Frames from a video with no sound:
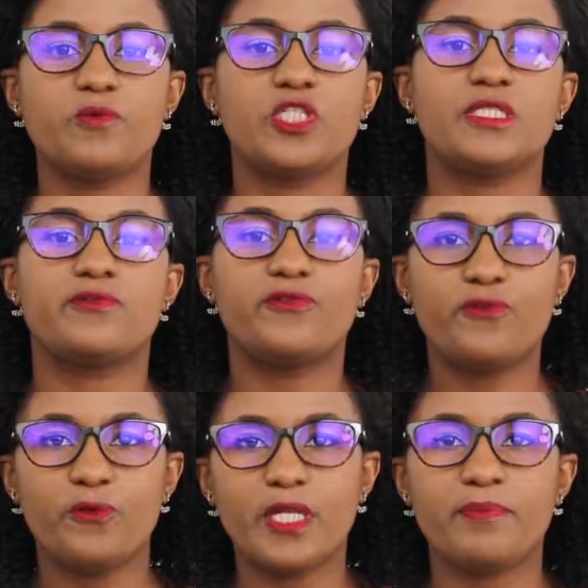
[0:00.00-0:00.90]
which is a
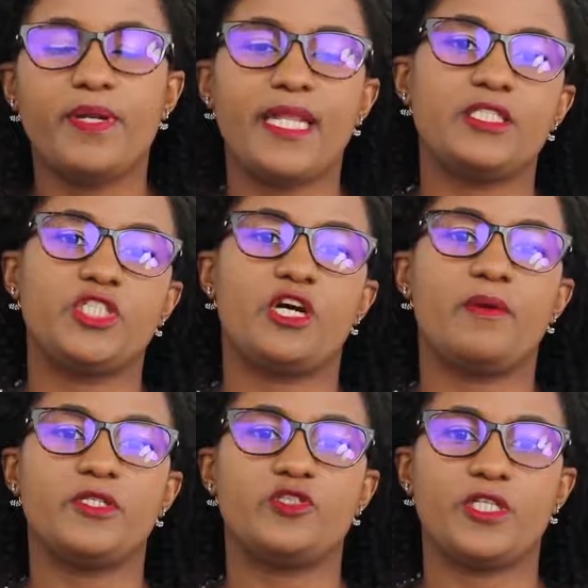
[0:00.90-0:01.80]
fully pledged
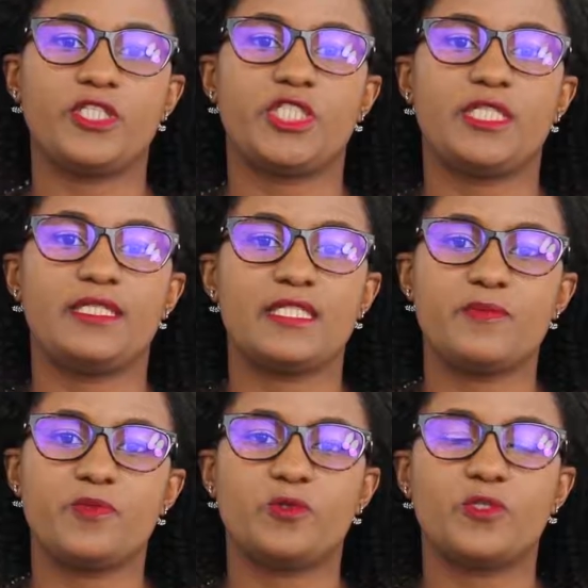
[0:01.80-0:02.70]
arbitration and
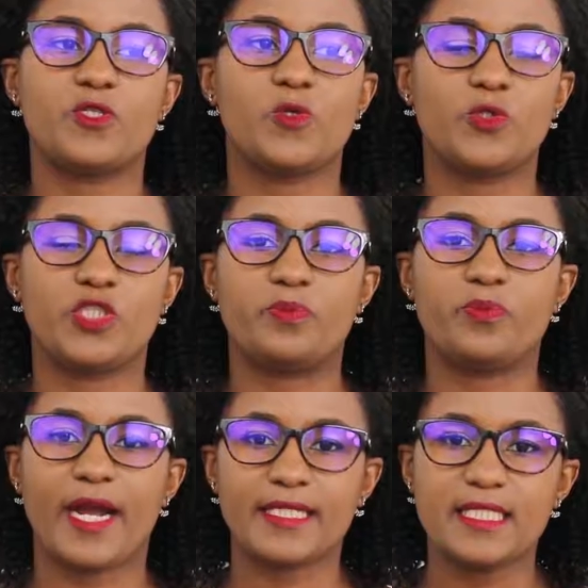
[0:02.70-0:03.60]
dispute resolution
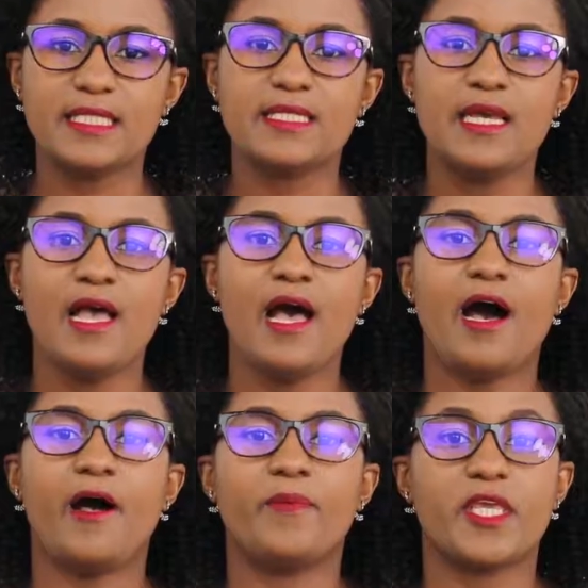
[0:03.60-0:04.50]
practice
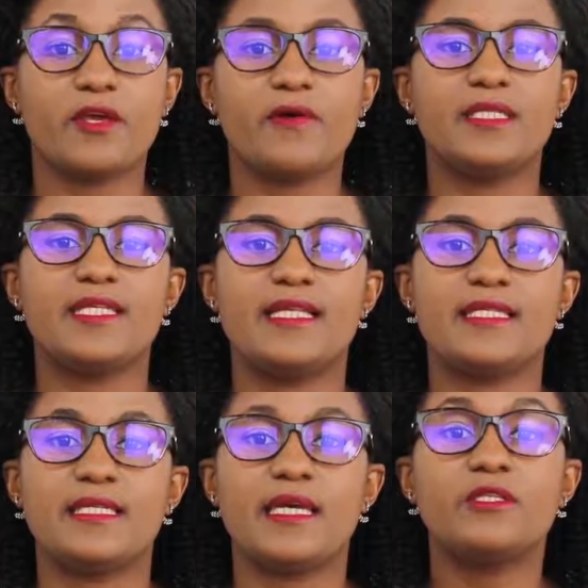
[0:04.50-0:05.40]
here in
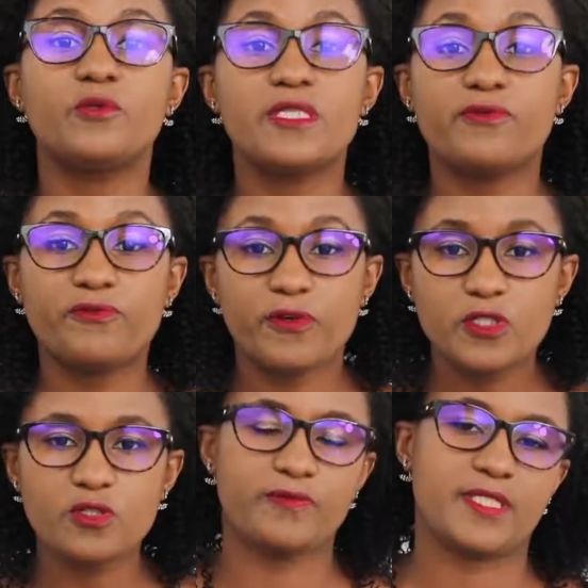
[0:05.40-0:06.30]
Tanzania. It was the
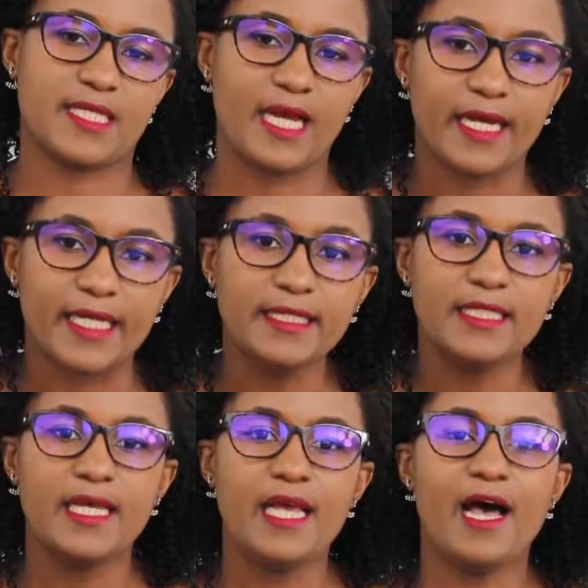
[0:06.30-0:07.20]
first of its
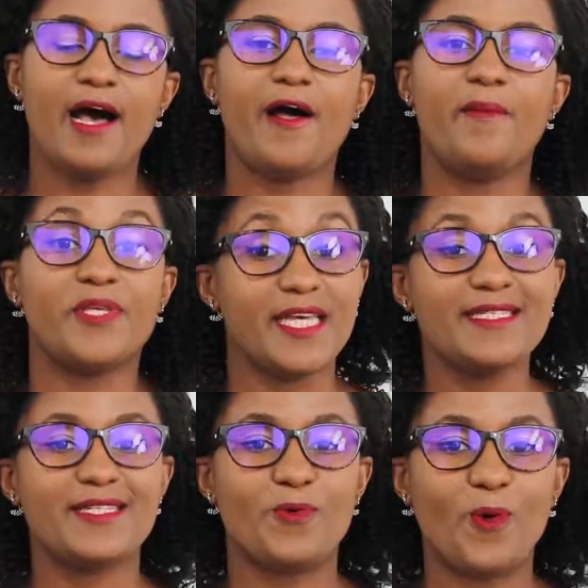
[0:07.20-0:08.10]
kind.
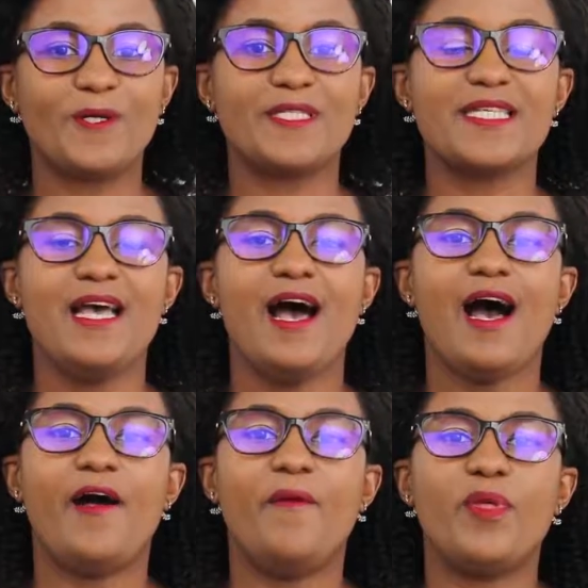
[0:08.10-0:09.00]
Yes, it was.
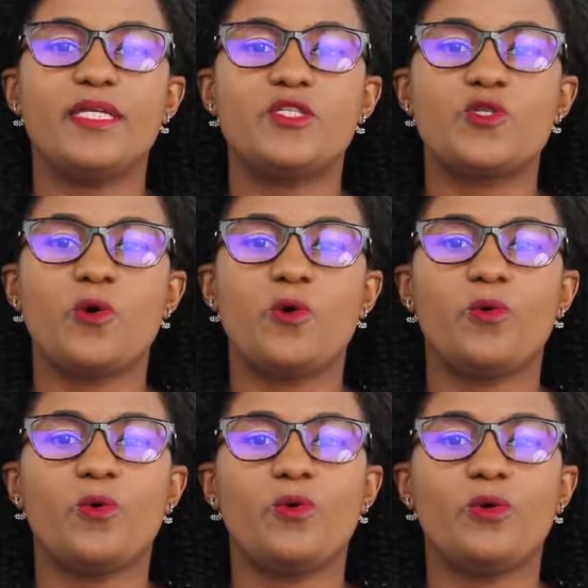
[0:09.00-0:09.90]
And
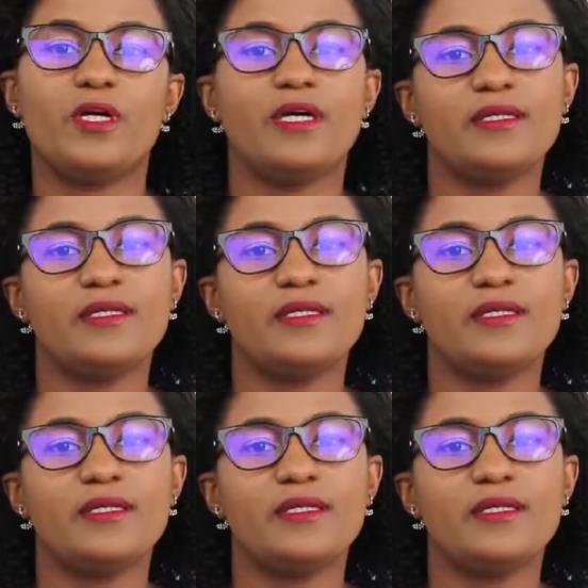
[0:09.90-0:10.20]
so